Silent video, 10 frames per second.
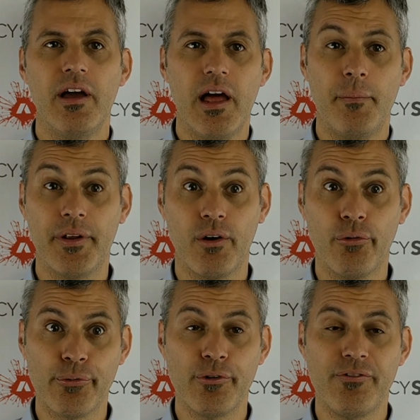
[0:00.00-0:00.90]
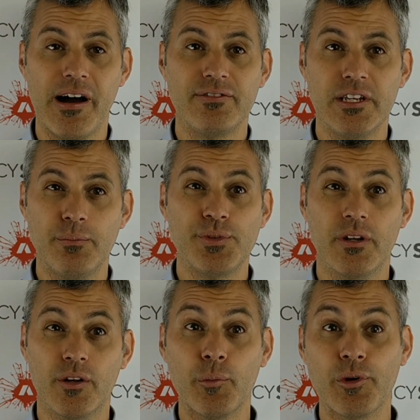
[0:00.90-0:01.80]
And I'm going to go through the 5 tips in a
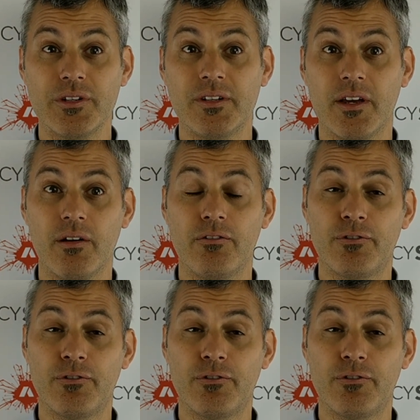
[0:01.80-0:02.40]
little more detail.